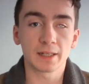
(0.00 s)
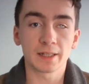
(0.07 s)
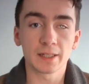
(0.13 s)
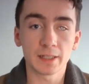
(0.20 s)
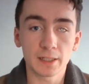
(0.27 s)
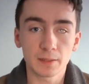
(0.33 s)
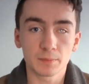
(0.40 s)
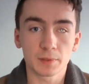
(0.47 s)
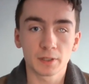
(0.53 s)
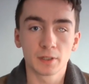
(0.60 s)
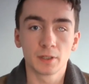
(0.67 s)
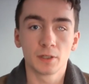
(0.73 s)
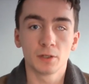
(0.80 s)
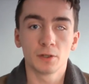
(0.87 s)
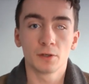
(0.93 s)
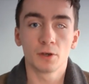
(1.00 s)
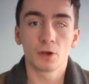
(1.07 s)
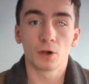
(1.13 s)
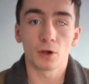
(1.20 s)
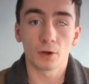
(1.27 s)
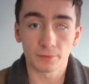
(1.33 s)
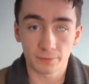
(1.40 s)
a leap
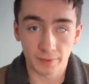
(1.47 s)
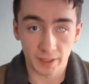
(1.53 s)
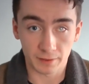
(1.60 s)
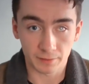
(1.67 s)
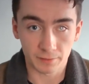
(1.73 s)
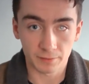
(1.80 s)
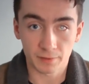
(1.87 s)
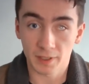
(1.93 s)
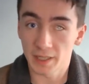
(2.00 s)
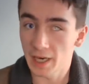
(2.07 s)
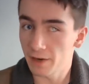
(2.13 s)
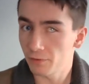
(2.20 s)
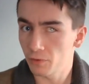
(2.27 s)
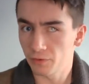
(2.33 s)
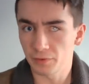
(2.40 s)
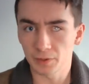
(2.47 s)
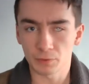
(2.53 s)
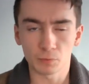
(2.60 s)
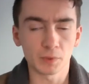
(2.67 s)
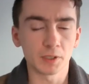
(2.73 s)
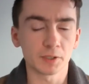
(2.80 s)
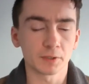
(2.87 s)
of faith in
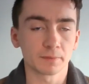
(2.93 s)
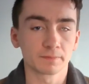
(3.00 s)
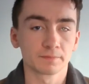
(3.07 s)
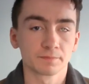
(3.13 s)
everything we do.